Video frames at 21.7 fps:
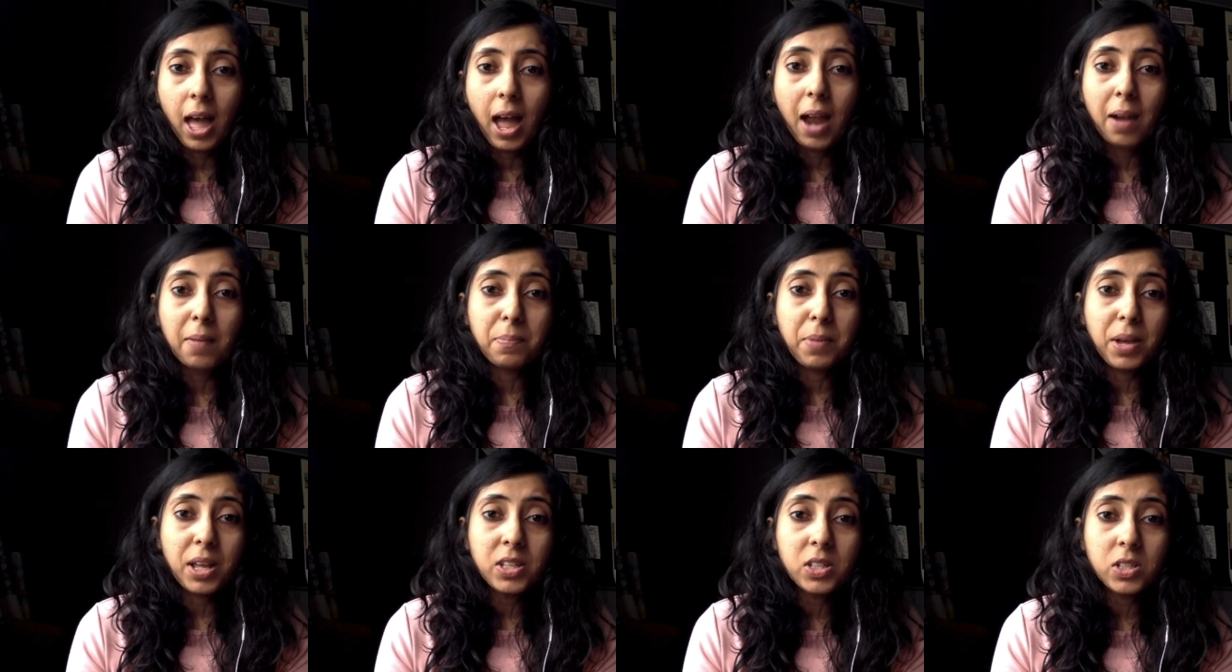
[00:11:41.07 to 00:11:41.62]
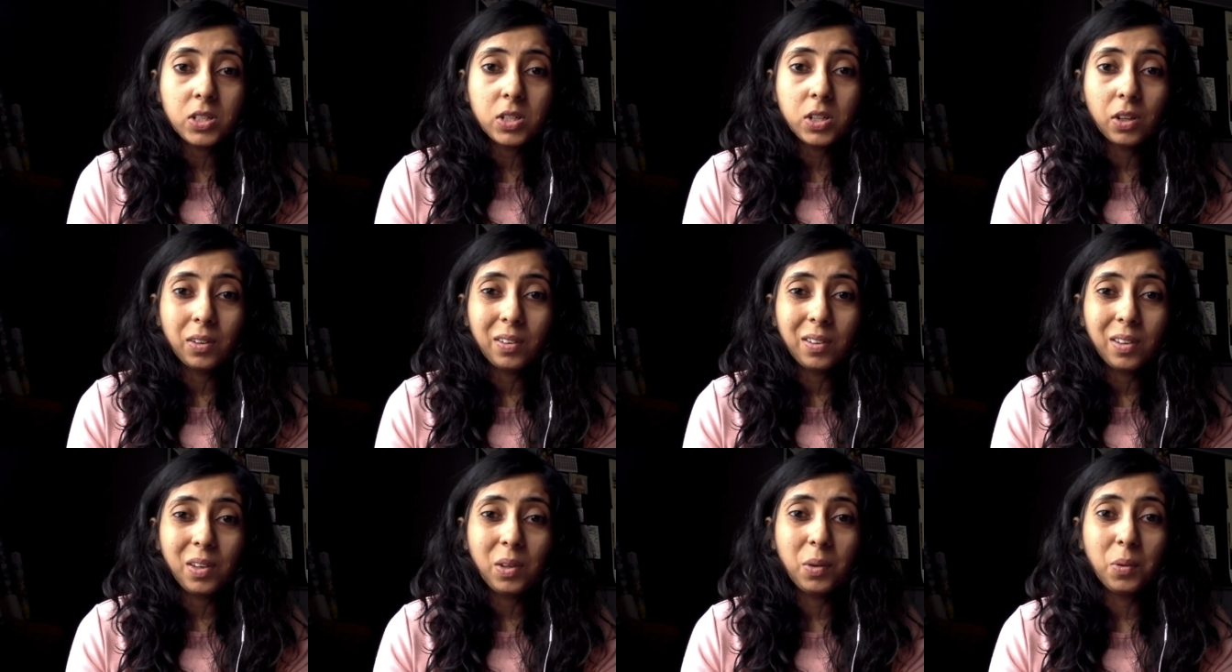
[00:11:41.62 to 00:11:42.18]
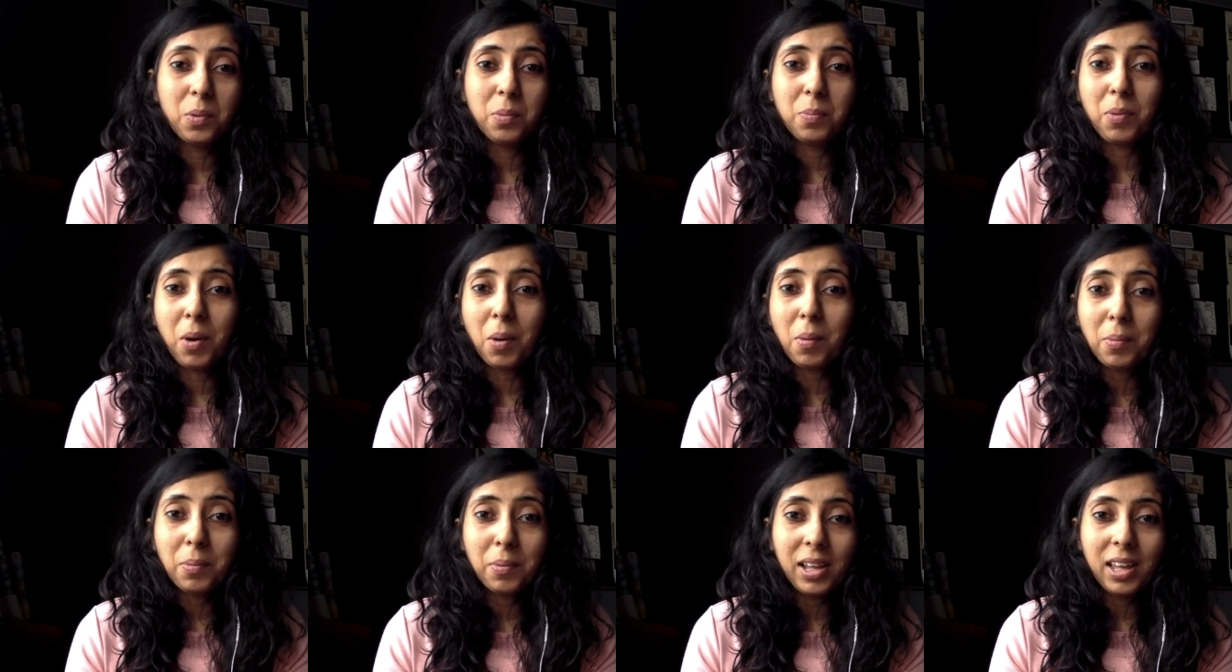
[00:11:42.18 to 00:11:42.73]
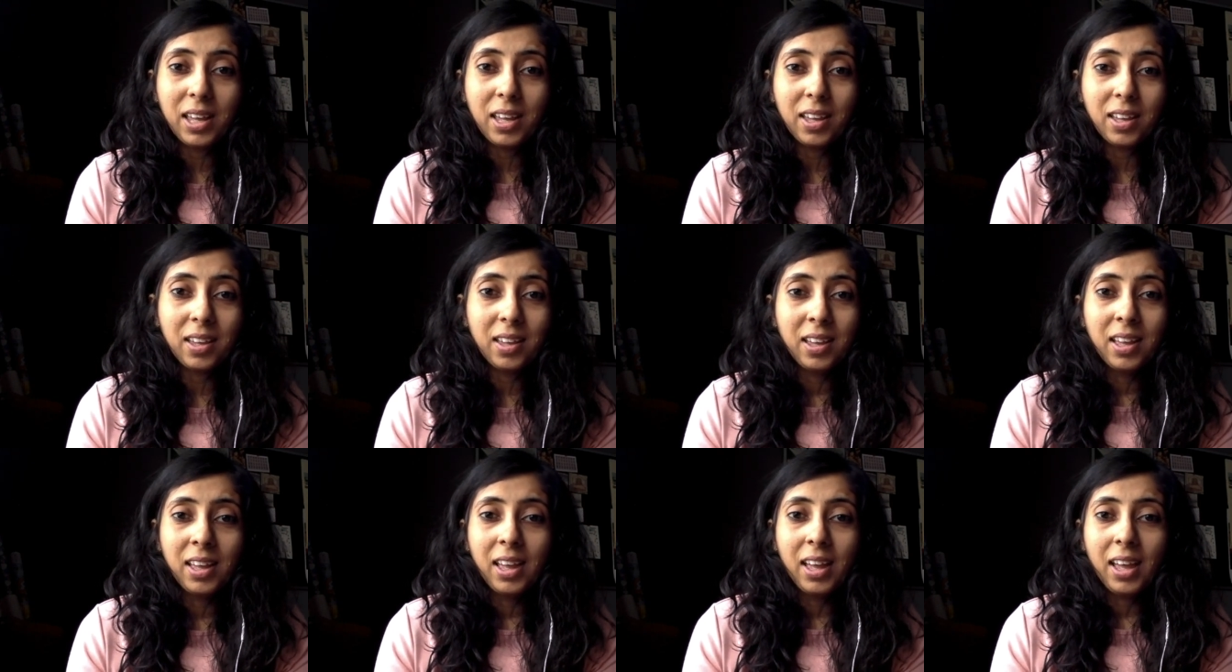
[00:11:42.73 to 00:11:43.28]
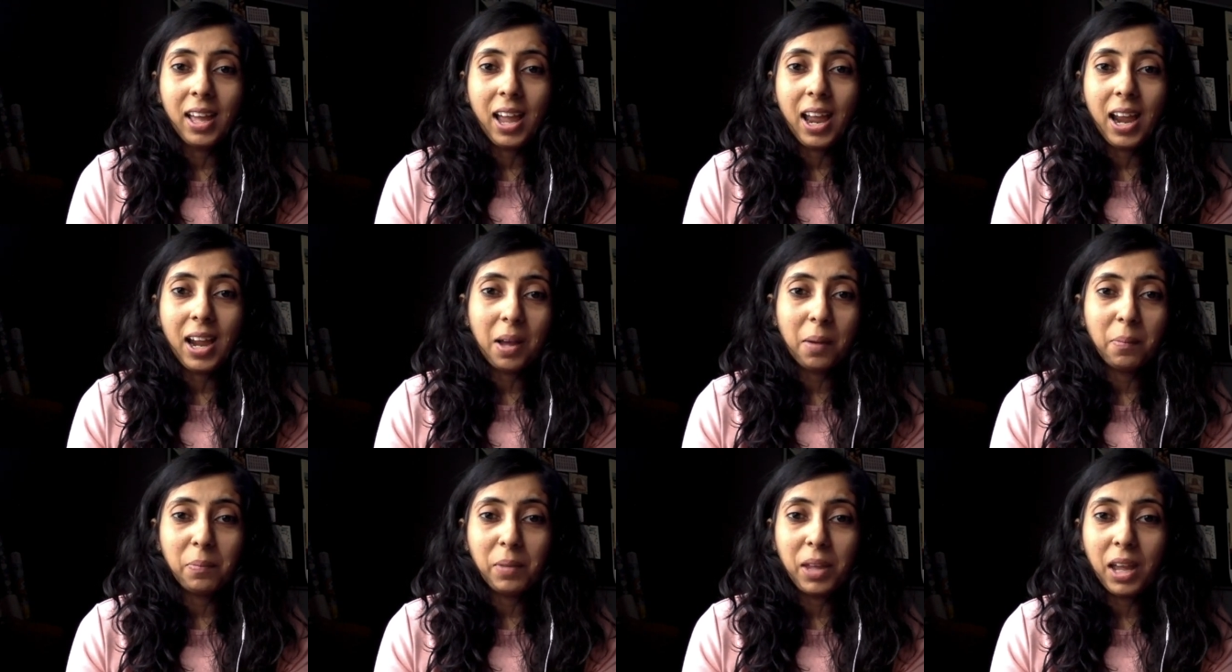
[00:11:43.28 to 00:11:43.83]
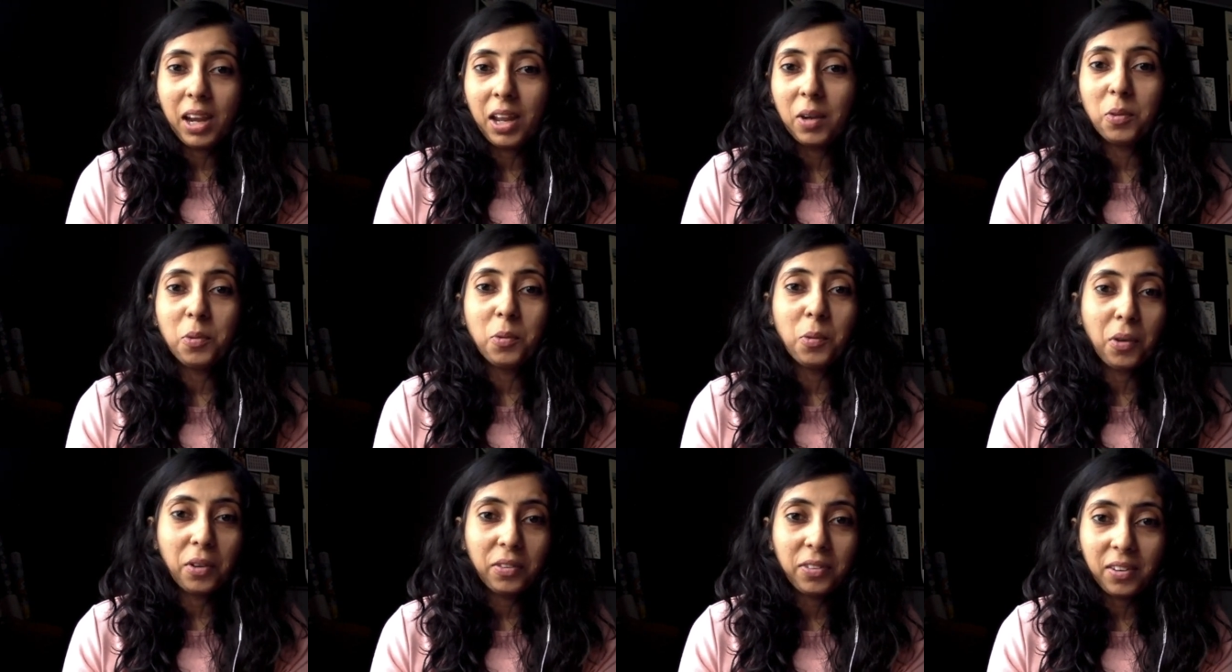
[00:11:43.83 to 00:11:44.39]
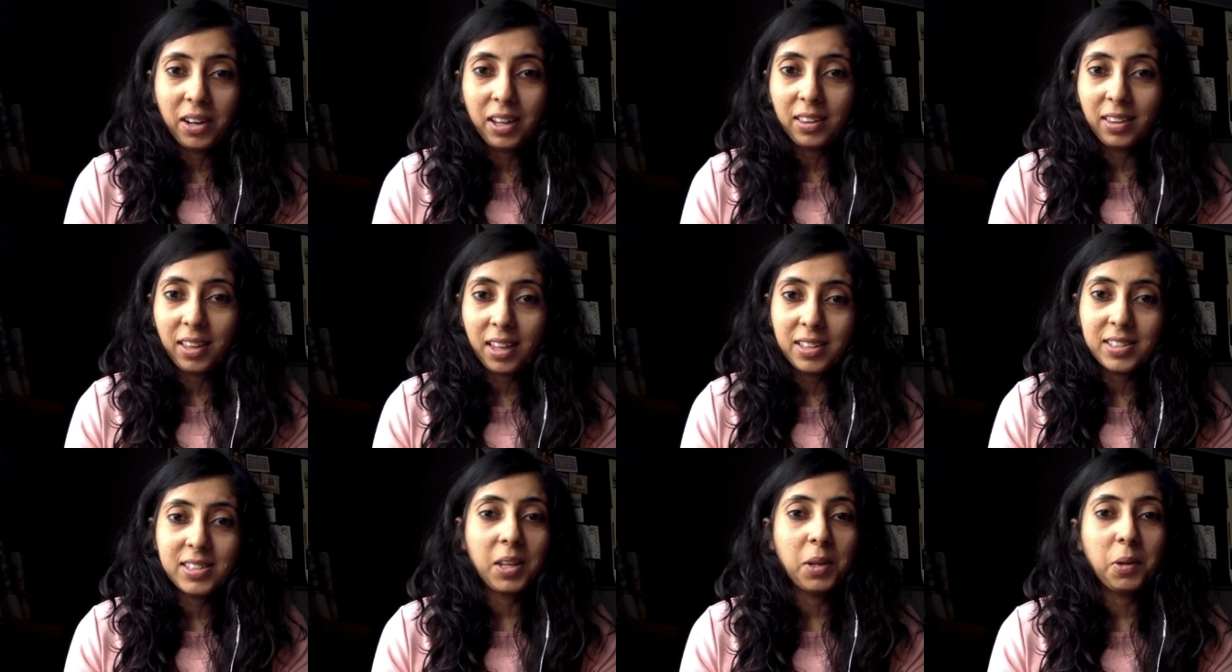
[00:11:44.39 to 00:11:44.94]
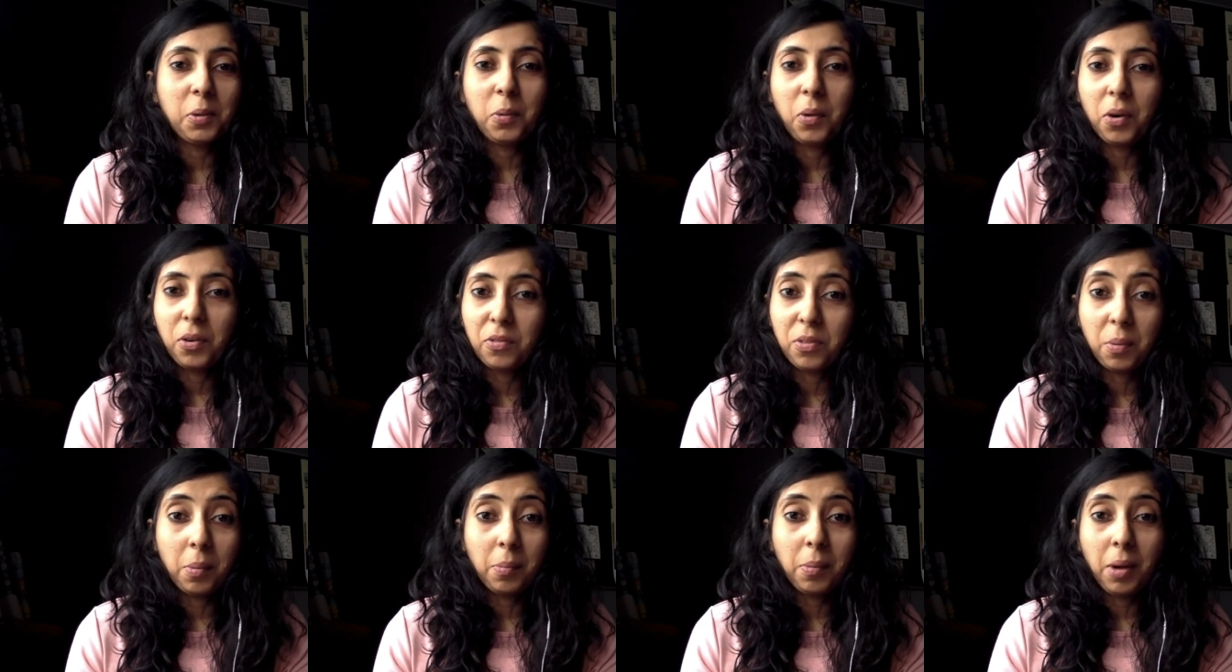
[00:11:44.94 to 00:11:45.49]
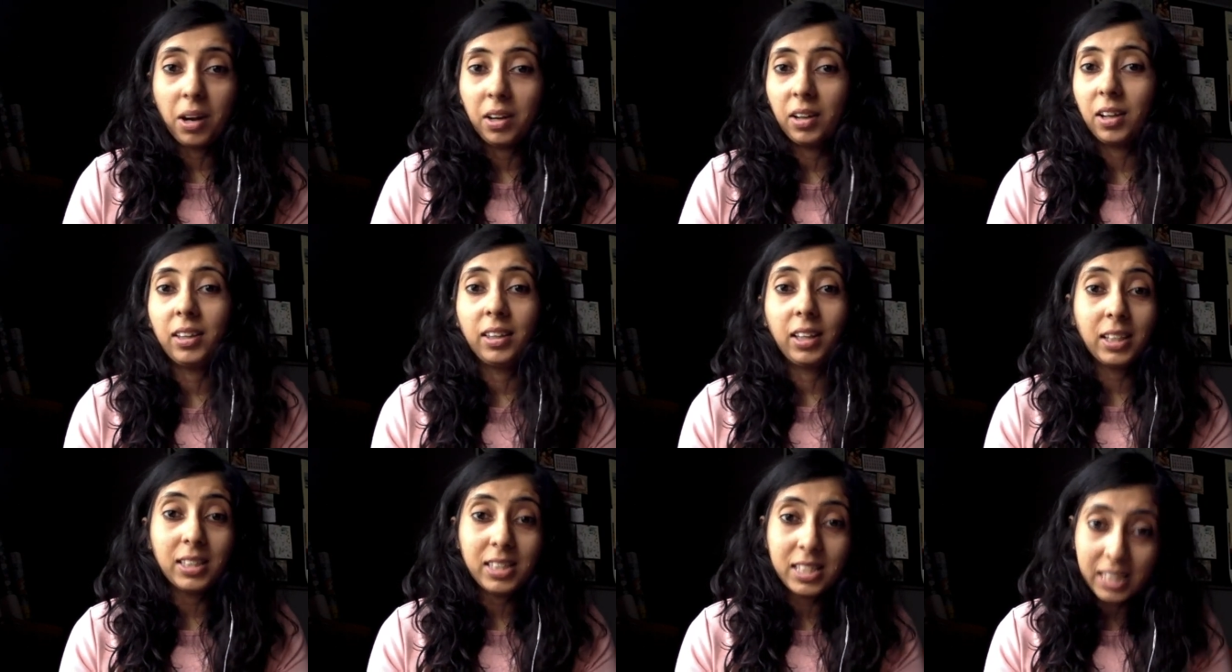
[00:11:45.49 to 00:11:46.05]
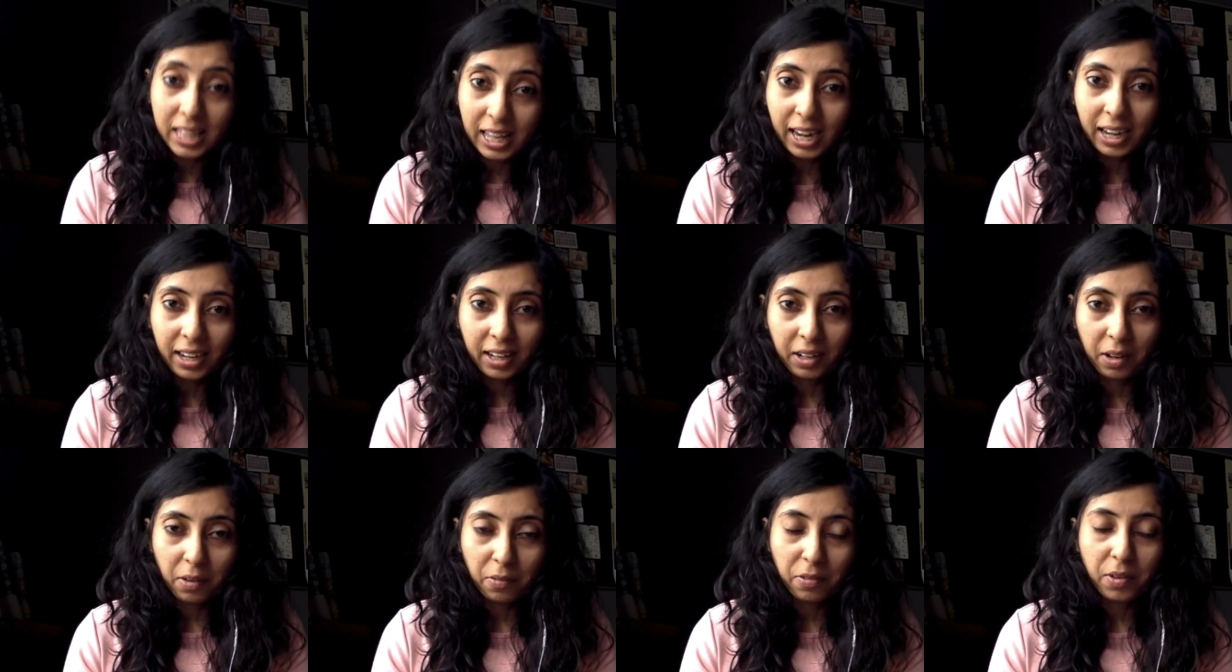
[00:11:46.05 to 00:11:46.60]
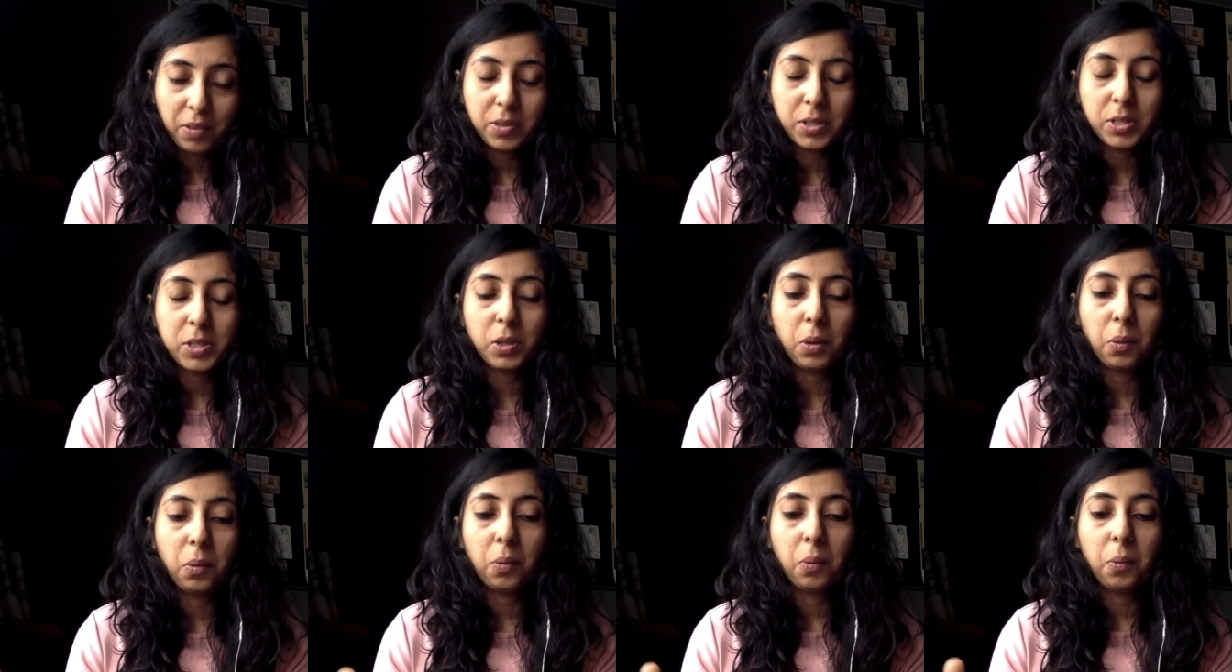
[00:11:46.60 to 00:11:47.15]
At best, you will probably end up getting two or three things that you want from a partner, and that's great enough. So,